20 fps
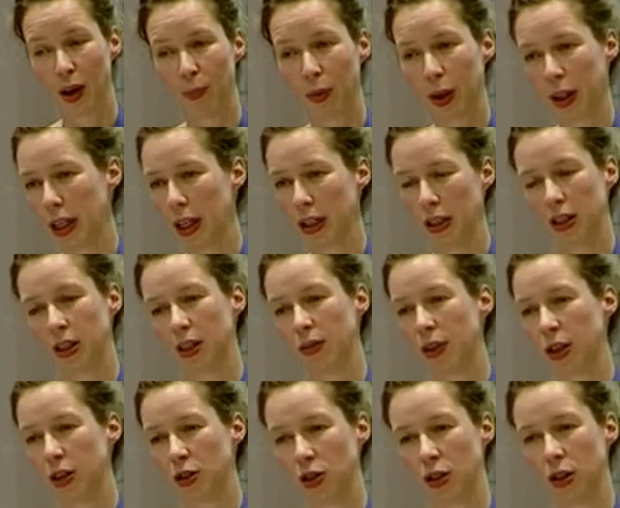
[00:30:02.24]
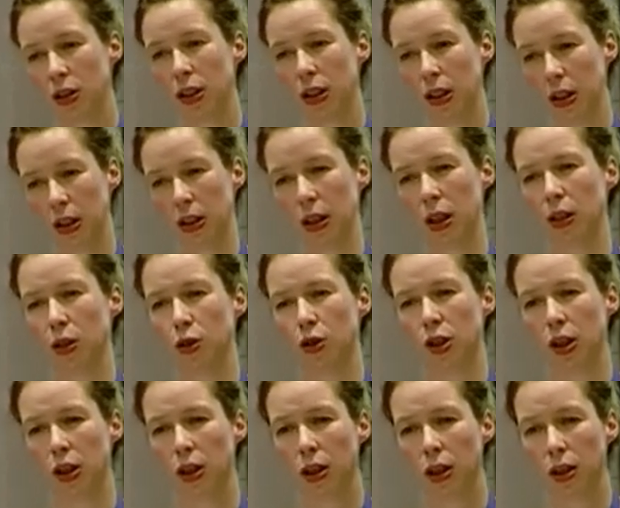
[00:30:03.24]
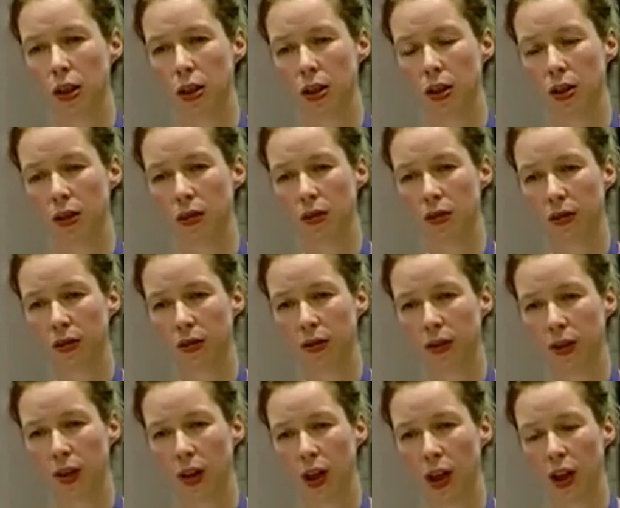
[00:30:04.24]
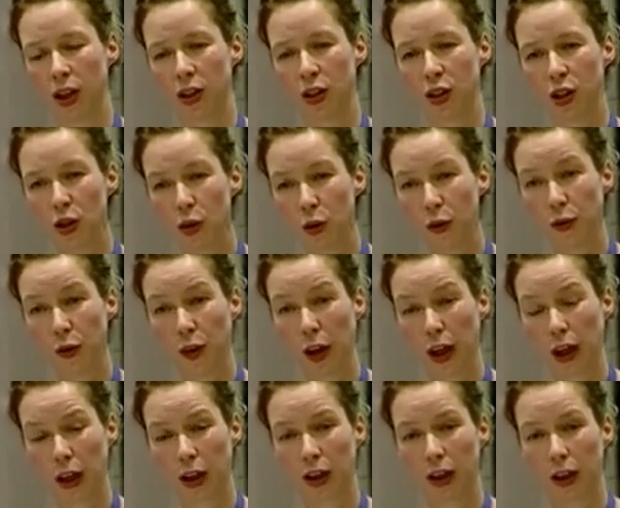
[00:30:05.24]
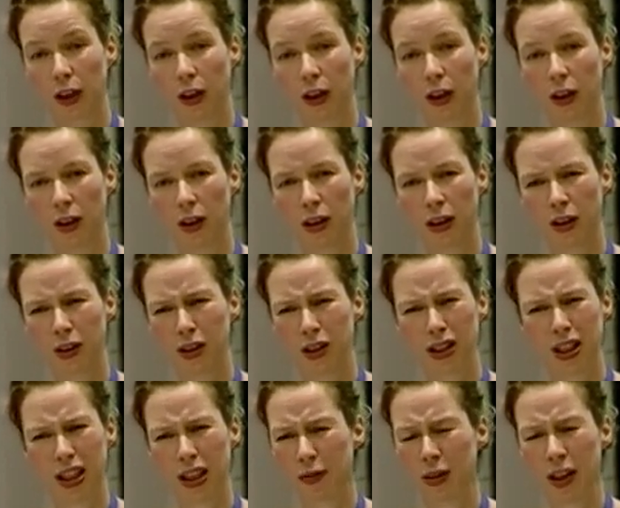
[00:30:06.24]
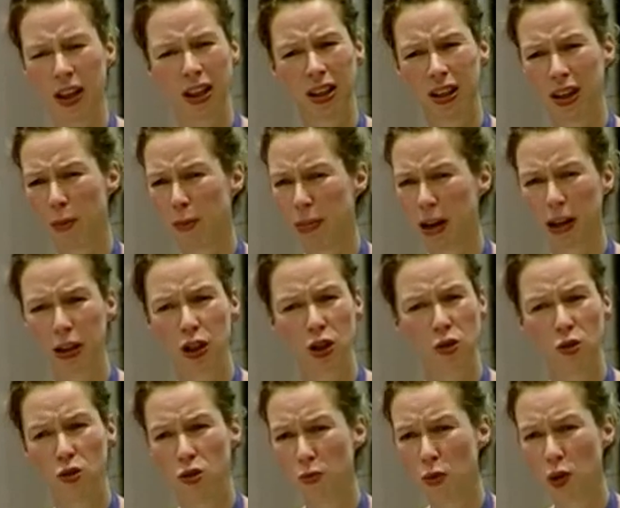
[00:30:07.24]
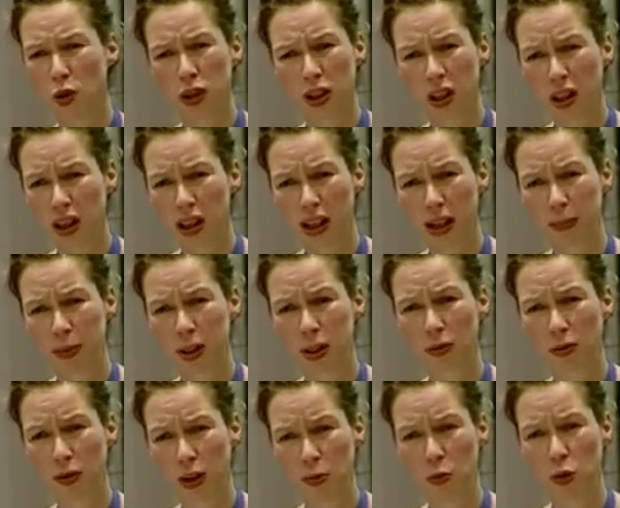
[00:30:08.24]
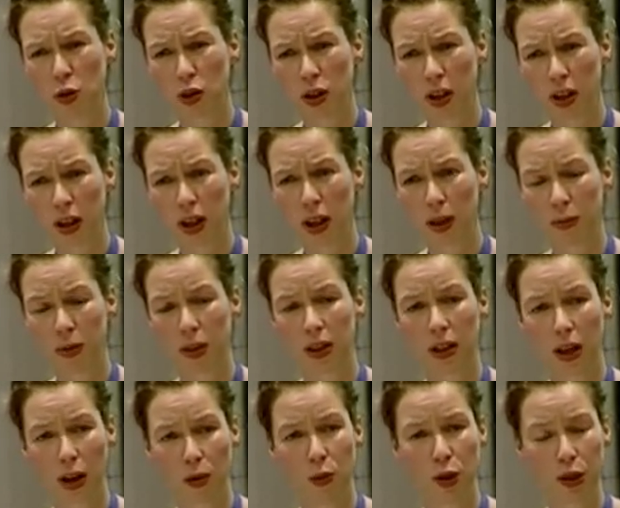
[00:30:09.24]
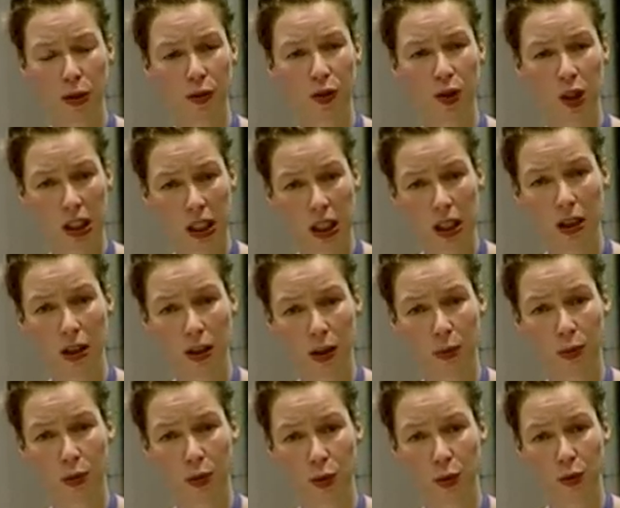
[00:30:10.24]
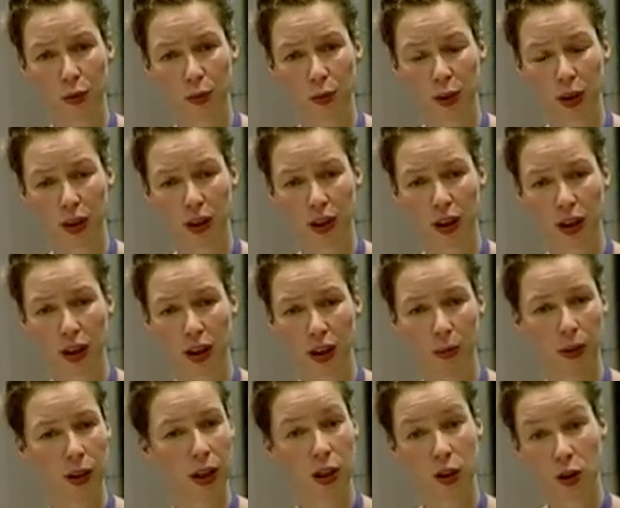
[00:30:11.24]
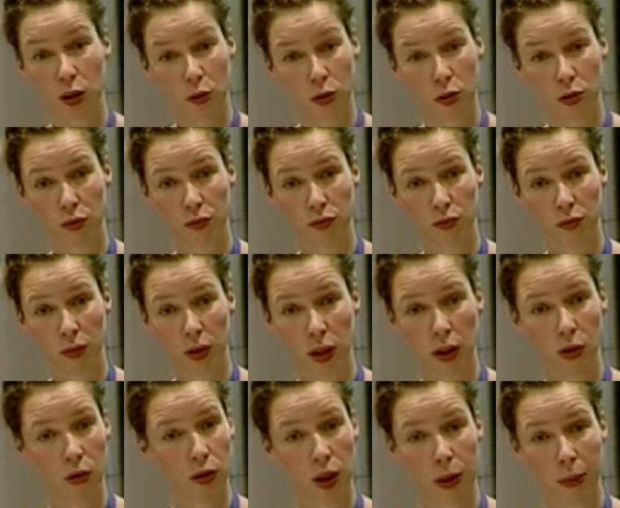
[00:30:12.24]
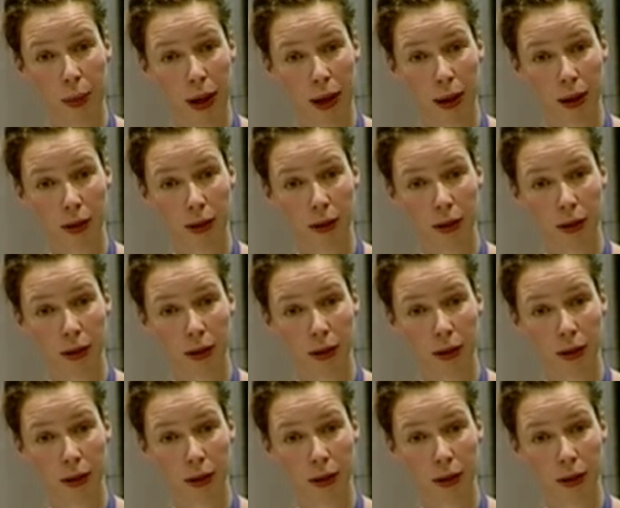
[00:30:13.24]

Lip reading: but that intervention didn't get a chance. So you think, goodness, if they had come back 2 more times, 3 more times, they would have seen an improvement, but they don't. They don't come back.